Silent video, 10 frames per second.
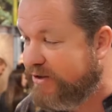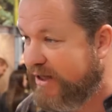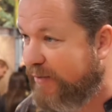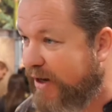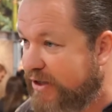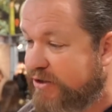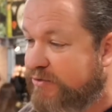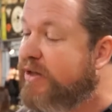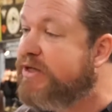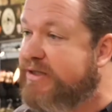examinations.
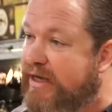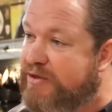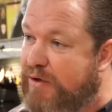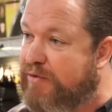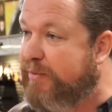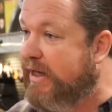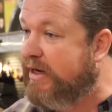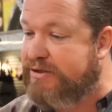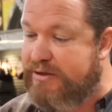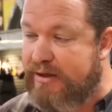Well, this thing is with me
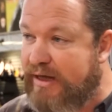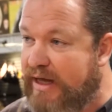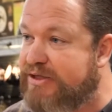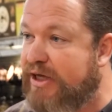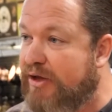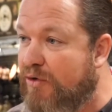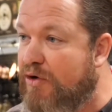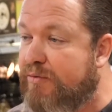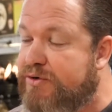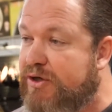and it's in the
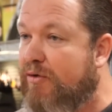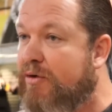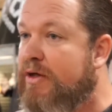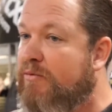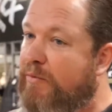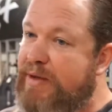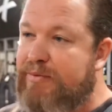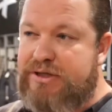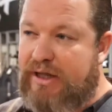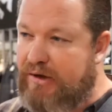room. So when
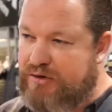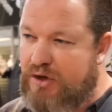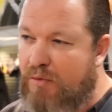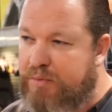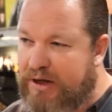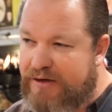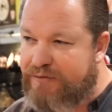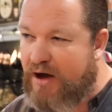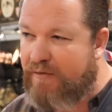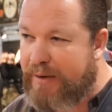people say there's no place
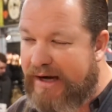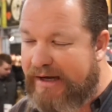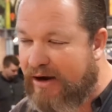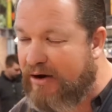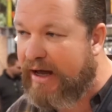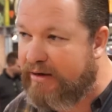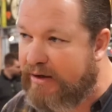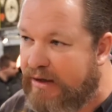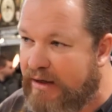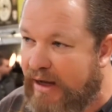for off-body carry,
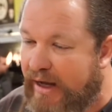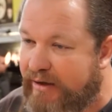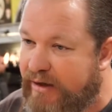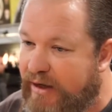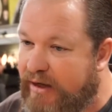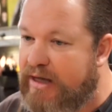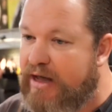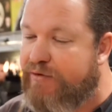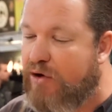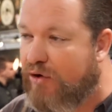
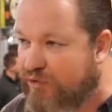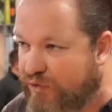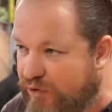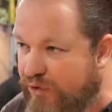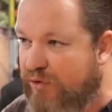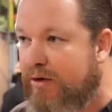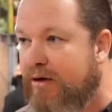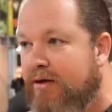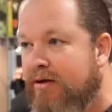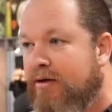if you're a true
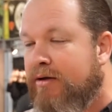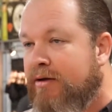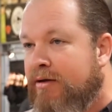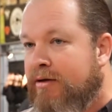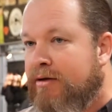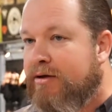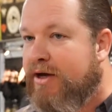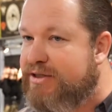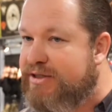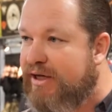
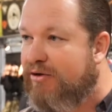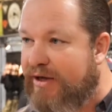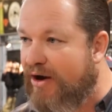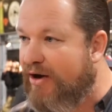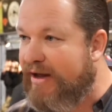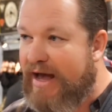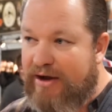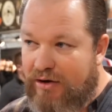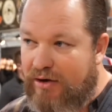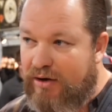concealed carry guy,
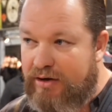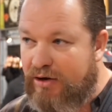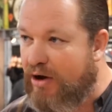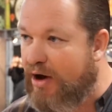you're an